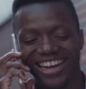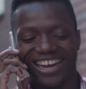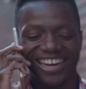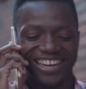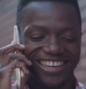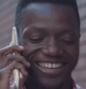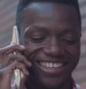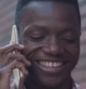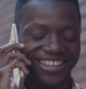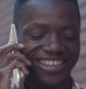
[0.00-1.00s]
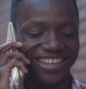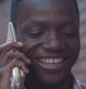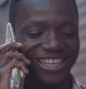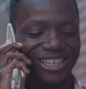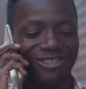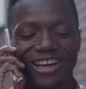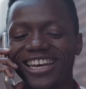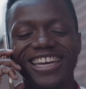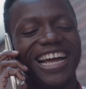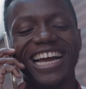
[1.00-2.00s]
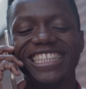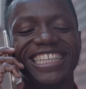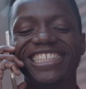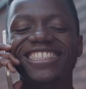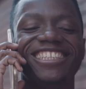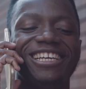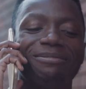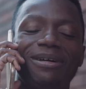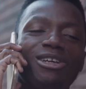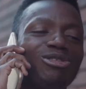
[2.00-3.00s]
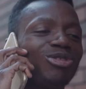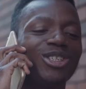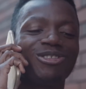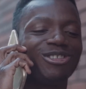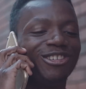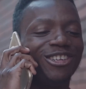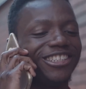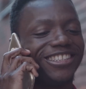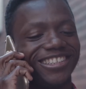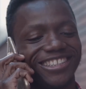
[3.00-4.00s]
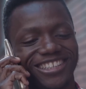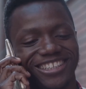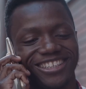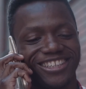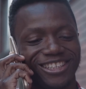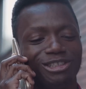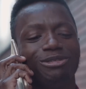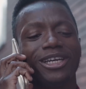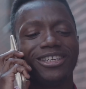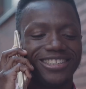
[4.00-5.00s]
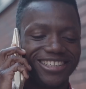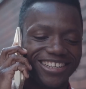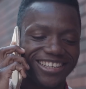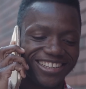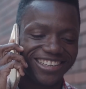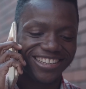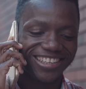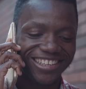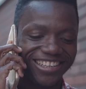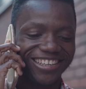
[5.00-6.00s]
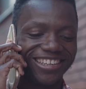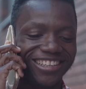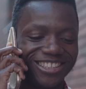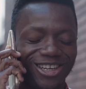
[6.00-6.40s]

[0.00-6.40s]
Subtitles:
and lighthearted about situations that arise, women will be highly attracted to you for being easygoing and finding a reason to